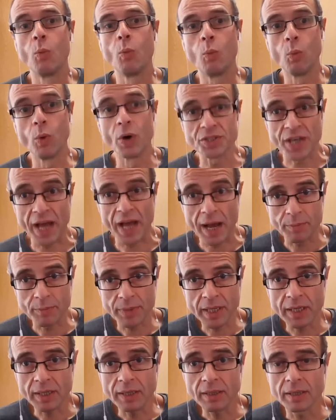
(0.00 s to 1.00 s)
what's
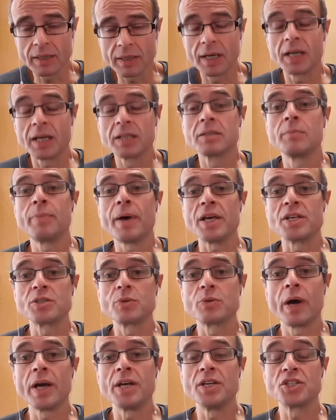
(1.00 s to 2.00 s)
happening and the
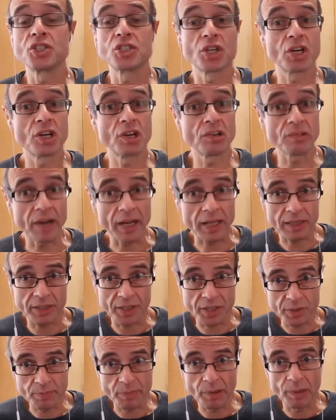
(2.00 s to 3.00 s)
best ways to correct
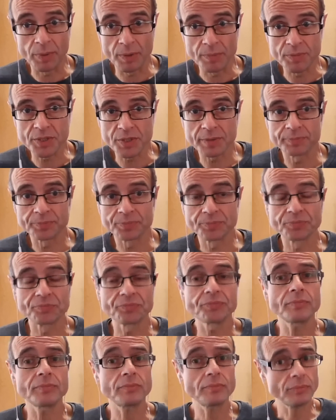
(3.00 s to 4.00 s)
these problems.
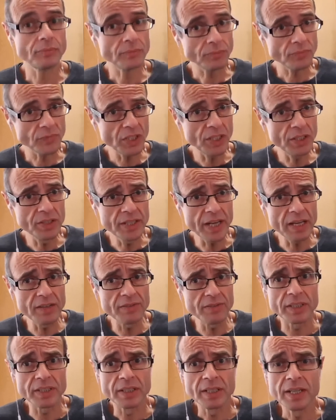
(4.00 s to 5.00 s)

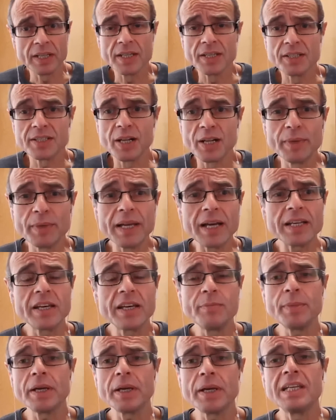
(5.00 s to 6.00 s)
David, tell me,
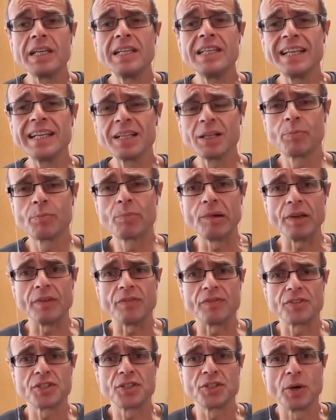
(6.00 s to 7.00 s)
give me a little
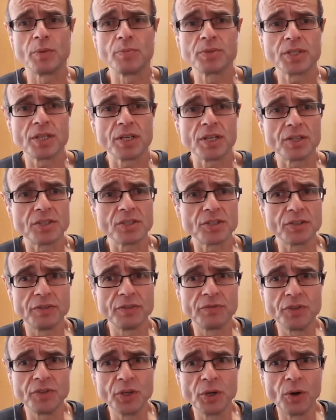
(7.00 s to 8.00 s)
brief synopsis
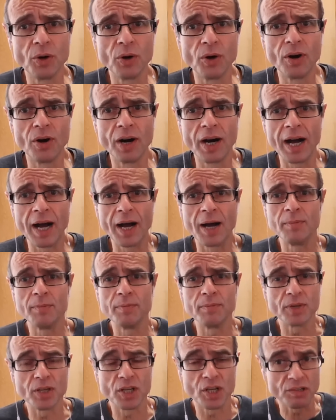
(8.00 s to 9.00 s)
of your
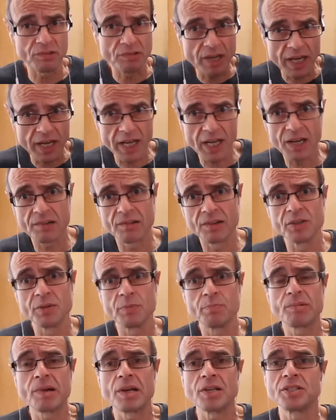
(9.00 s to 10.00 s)
um, career
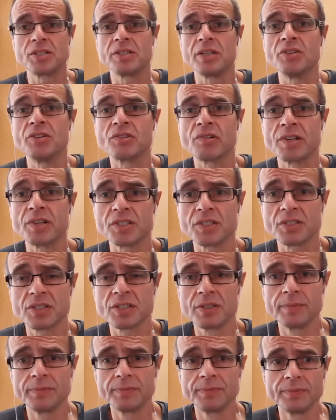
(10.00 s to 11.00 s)
and present
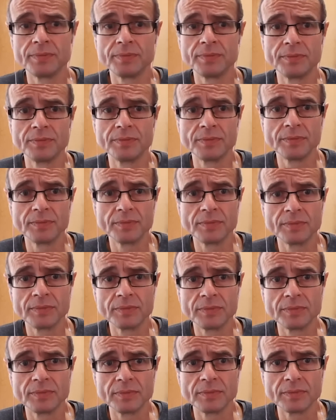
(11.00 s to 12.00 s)
interests.
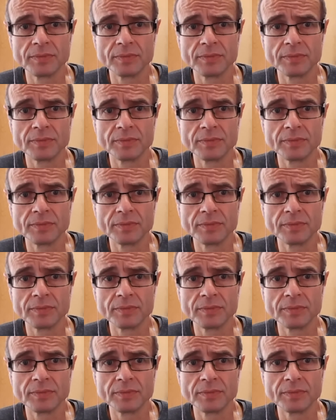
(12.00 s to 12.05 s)
Certainly.